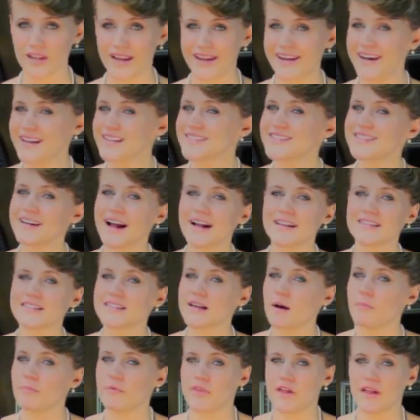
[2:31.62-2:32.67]
And it's not
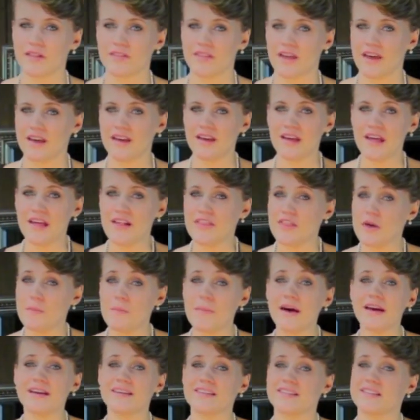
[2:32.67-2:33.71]
something that
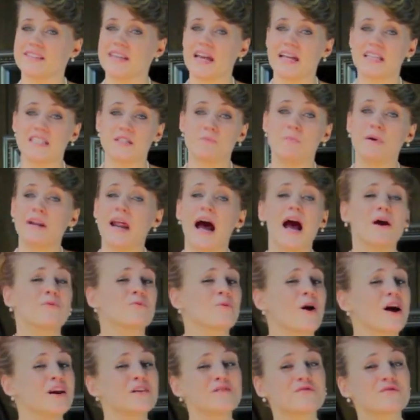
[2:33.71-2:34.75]
makes sense, but
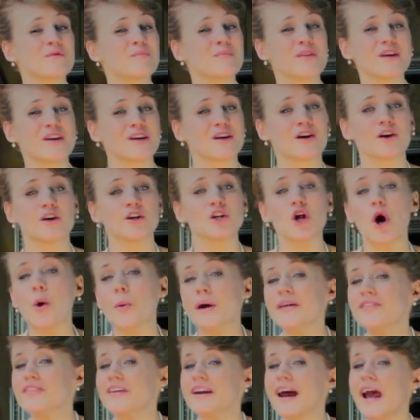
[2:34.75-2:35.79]
I run from the cure
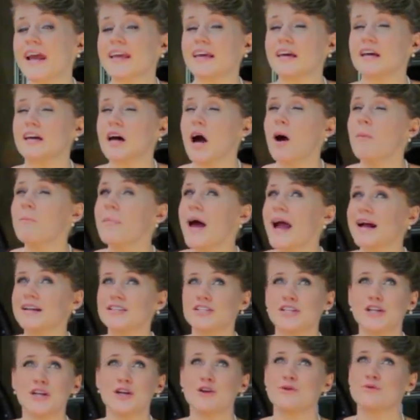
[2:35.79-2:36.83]
knowing that I can come
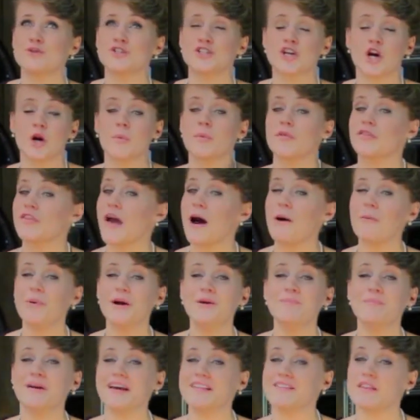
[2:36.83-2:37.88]
back to you, sure, but that
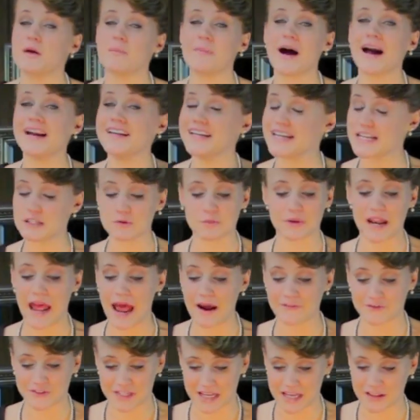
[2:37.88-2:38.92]
would mean that my knees would
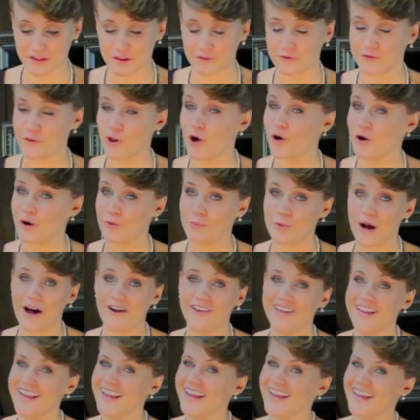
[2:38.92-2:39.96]
have to hit the floor, and
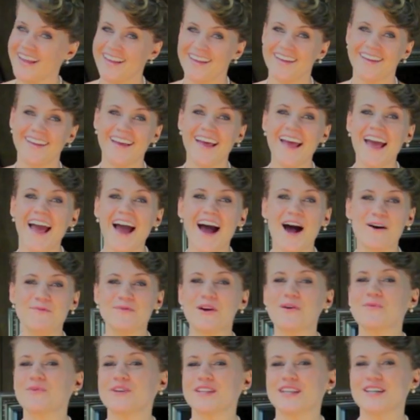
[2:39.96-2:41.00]
well,
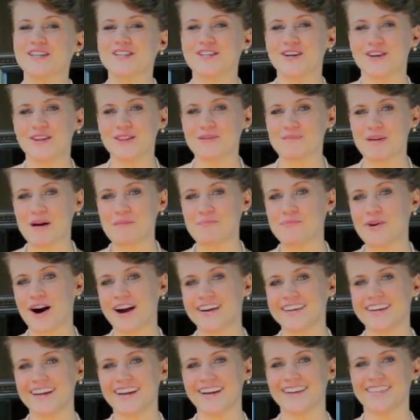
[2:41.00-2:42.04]
I'm not really sure that my
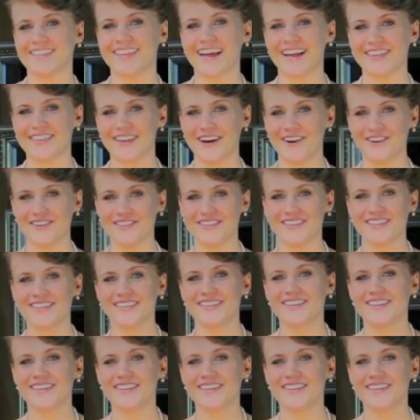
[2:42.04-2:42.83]
pride can get that low.